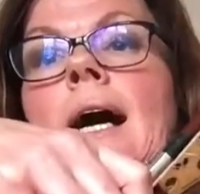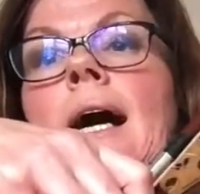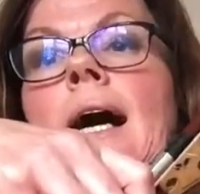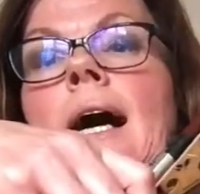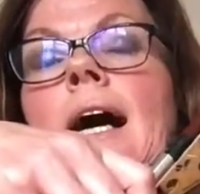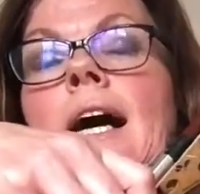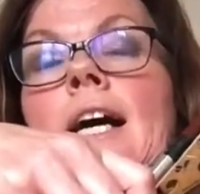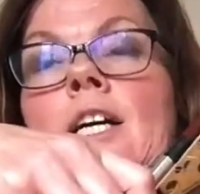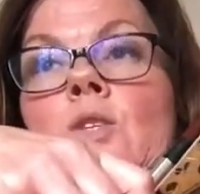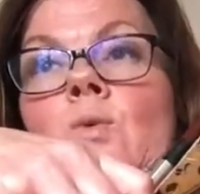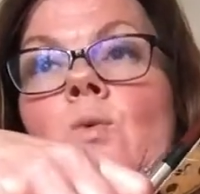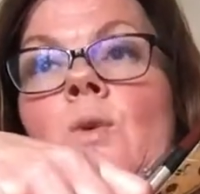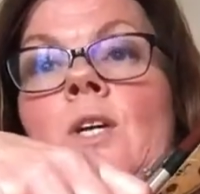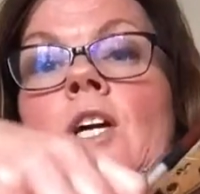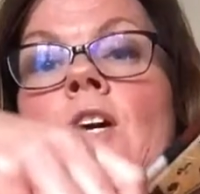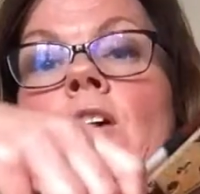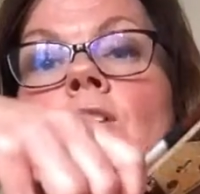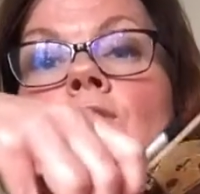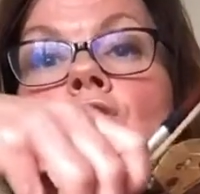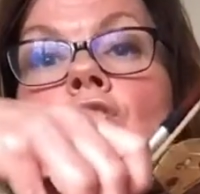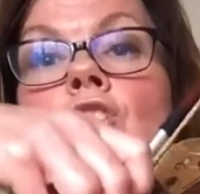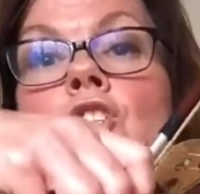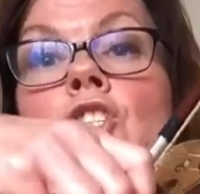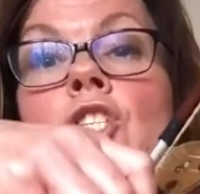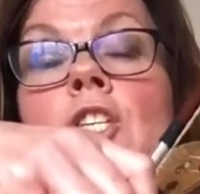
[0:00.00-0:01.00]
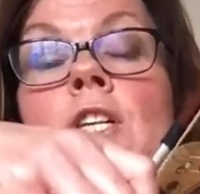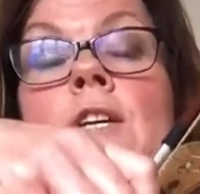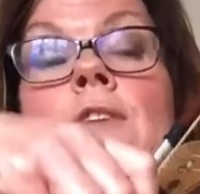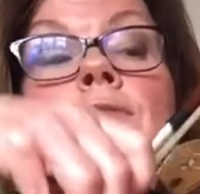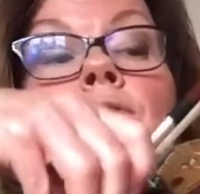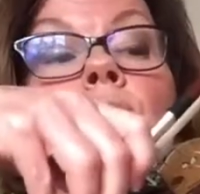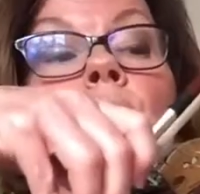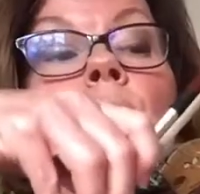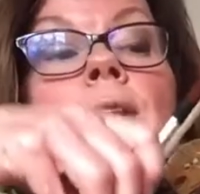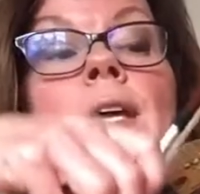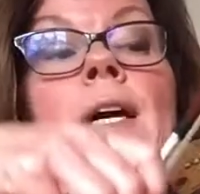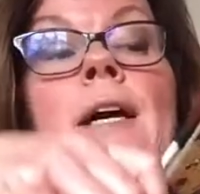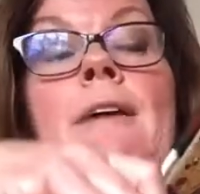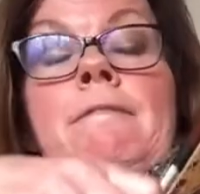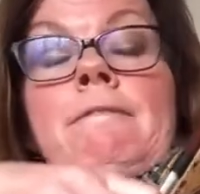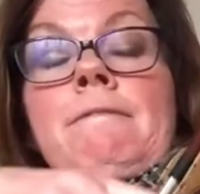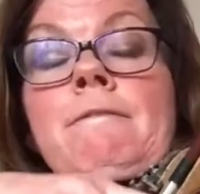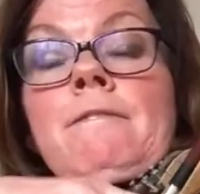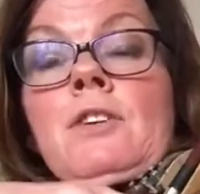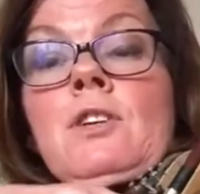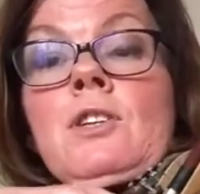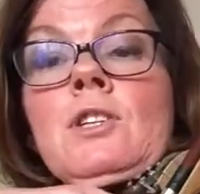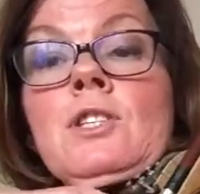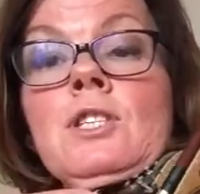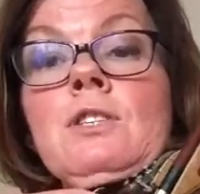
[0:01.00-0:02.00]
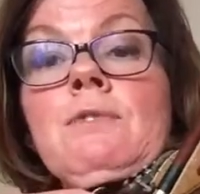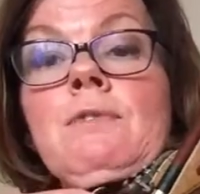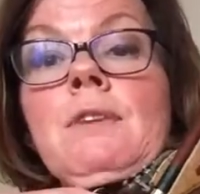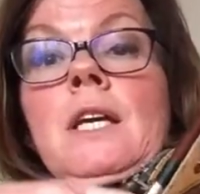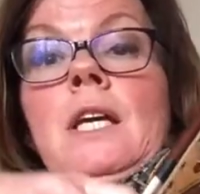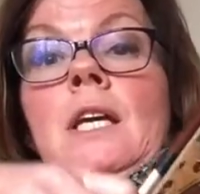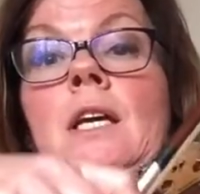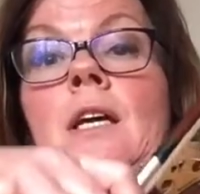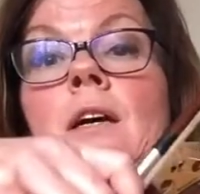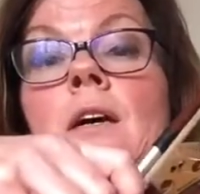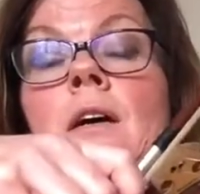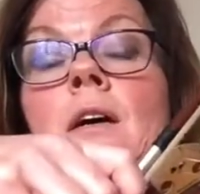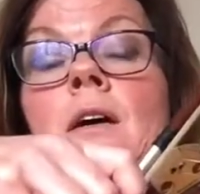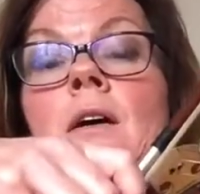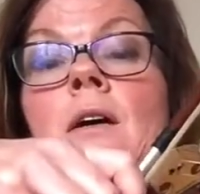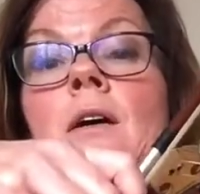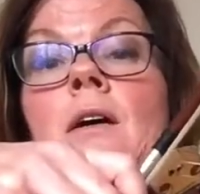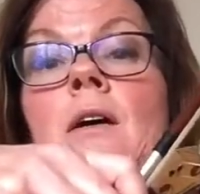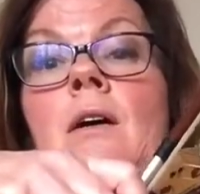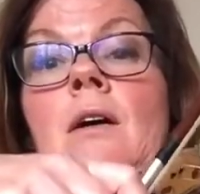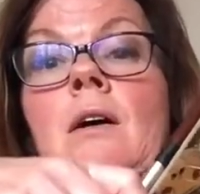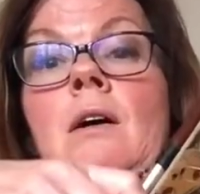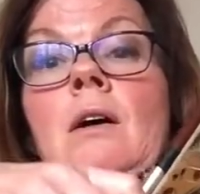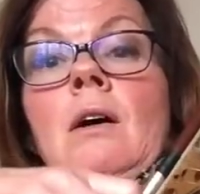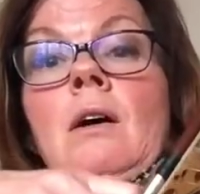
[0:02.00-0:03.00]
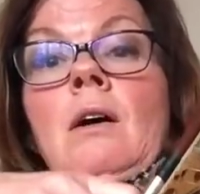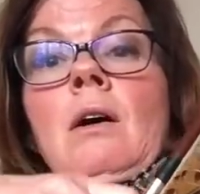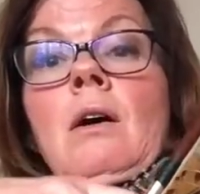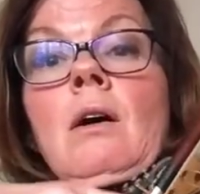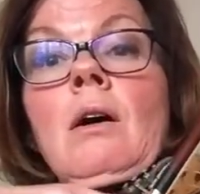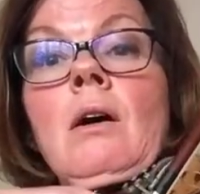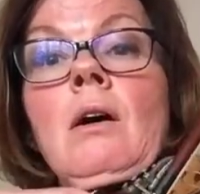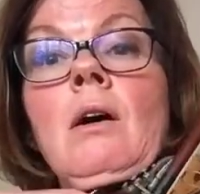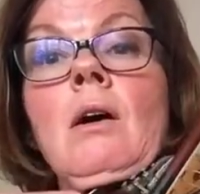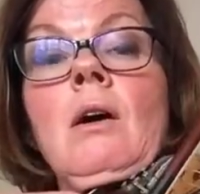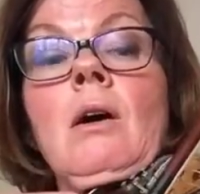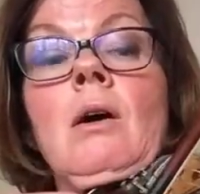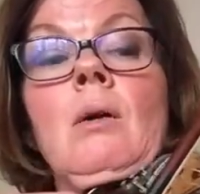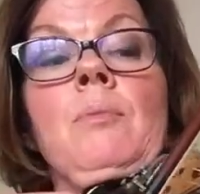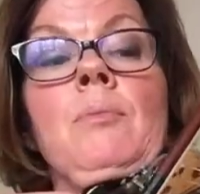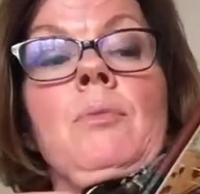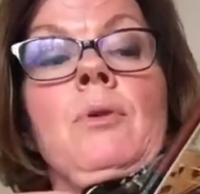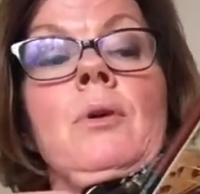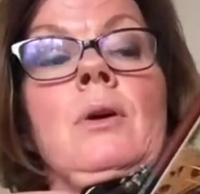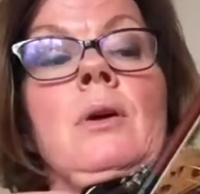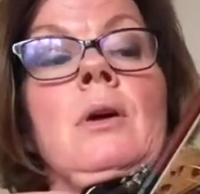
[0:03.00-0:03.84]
and we're going to shift with our first finger up